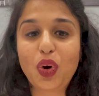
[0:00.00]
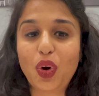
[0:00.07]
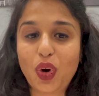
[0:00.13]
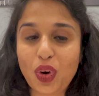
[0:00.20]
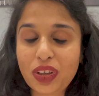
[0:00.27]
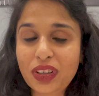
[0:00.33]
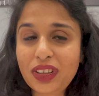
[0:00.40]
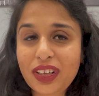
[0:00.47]

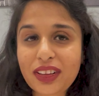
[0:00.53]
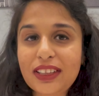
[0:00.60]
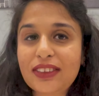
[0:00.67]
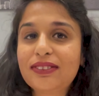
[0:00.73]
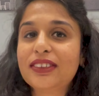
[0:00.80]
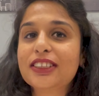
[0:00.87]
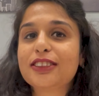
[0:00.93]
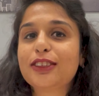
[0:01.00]
or the
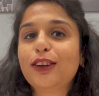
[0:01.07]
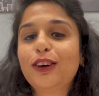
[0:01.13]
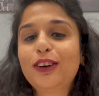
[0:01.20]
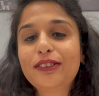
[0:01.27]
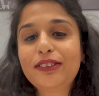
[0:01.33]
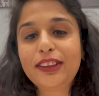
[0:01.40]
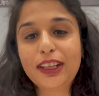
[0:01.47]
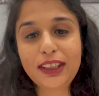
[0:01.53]
first law
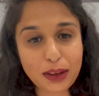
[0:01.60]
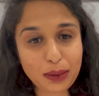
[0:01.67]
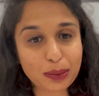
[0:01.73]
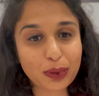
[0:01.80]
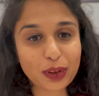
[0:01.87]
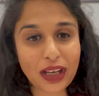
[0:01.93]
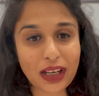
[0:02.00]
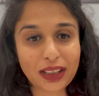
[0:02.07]
of
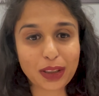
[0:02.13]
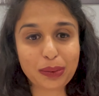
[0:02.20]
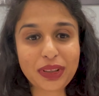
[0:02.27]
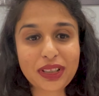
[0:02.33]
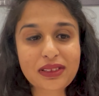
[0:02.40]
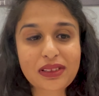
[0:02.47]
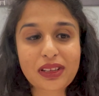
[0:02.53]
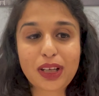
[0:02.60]

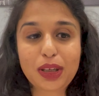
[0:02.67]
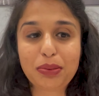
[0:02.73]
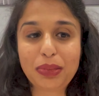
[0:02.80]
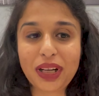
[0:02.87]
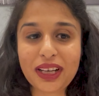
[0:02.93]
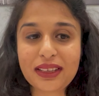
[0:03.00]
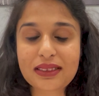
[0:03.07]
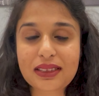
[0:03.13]
thermodynamics
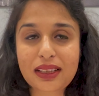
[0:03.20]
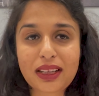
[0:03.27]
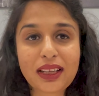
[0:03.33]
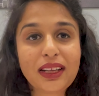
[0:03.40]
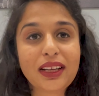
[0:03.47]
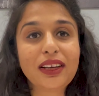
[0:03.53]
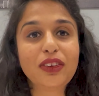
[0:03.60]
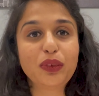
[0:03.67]
applies,
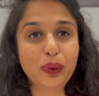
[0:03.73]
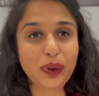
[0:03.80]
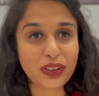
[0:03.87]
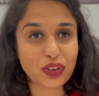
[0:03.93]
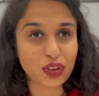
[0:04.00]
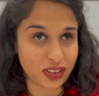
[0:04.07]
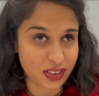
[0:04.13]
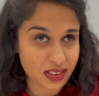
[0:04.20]

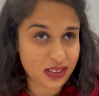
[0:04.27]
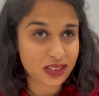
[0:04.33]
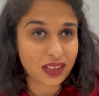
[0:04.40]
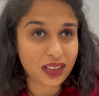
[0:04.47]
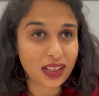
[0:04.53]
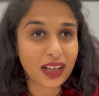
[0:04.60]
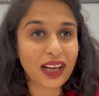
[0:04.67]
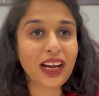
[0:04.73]
which is
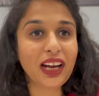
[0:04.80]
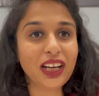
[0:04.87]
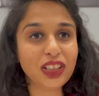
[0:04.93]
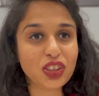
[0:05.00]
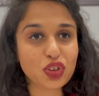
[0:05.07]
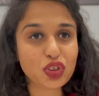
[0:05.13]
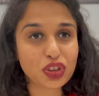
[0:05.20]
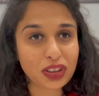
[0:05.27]

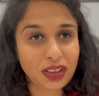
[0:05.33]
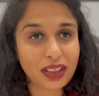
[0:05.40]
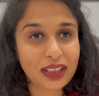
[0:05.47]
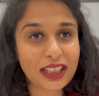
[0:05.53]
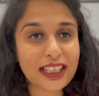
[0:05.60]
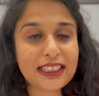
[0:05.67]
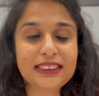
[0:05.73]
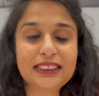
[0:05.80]
energy
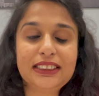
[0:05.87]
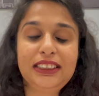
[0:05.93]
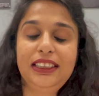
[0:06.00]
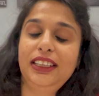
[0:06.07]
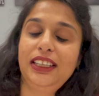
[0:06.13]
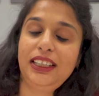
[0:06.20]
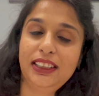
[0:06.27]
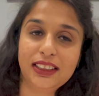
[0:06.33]
is
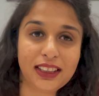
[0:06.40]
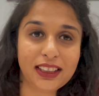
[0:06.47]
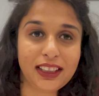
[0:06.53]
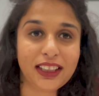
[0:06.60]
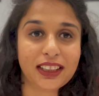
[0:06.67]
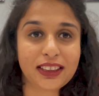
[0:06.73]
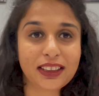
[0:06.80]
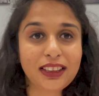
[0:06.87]
neither
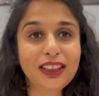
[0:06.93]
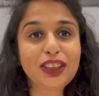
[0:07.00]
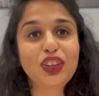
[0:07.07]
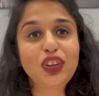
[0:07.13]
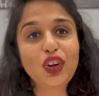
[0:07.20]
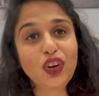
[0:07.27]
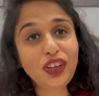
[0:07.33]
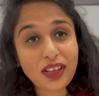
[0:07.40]
created
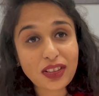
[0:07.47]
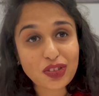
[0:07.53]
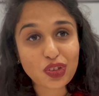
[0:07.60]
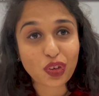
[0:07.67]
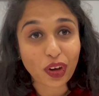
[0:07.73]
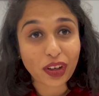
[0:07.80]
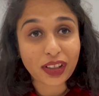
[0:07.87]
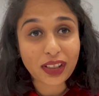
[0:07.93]
nor
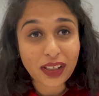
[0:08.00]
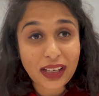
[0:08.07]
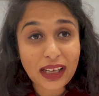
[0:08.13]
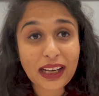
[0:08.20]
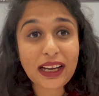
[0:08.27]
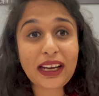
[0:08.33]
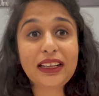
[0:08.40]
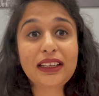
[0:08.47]
destroyed.
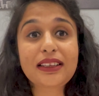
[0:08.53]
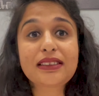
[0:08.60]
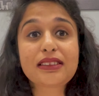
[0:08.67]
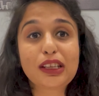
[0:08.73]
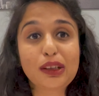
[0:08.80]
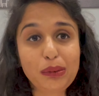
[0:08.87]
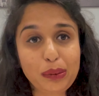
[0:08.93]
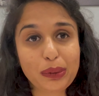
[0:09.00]
It is
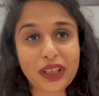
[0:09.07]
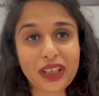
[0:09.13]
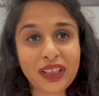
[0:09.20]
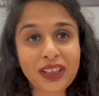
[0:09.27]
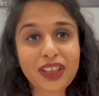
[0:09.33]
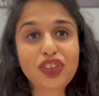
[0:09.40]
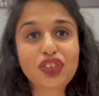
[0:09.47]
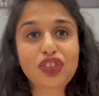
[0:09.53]
simply
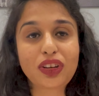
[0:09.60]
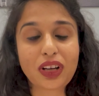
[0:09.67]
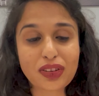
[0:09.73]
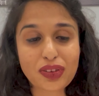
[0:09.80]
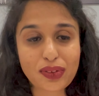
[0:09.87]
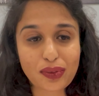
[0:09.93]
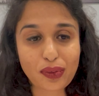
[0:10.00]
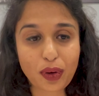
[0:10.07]

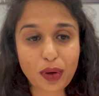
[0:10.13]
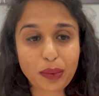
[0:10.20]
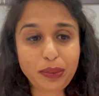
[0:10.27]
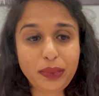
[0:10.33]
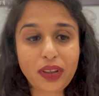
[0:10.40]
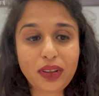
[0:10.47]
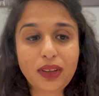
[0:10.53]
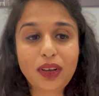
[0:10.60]

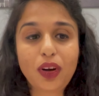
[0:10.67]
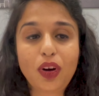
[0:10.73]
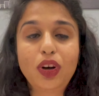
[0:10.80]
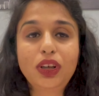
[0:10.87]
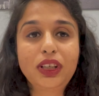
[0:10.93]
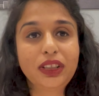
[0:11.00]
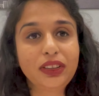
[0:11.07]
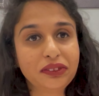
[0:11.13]
transformed or
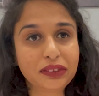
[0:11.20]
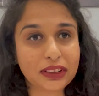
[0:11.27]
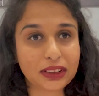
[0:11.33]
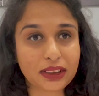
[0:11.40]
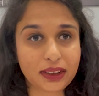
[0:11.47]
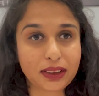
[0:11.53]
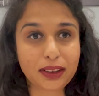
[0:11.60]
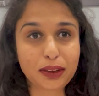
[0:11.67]

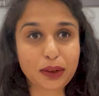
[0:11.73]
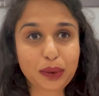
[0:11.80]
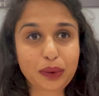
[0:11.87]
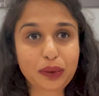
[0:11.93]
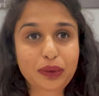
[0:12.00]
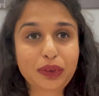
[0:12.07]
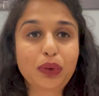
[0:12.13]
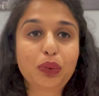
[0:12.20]
converted
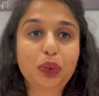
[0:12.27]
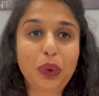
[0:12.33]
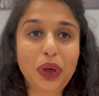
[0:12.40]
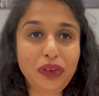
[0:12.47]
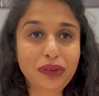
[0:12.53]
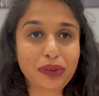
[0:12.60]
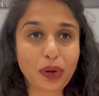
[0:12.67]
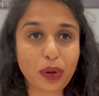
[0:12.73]
from
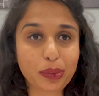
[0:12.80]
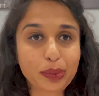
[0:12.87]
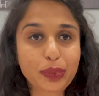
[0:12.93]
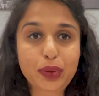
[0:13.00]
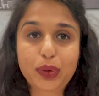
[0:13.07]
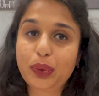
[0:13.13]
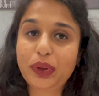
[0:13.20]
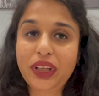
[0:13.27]
one form
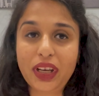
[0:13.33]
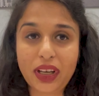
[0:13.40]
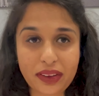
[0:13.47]
to the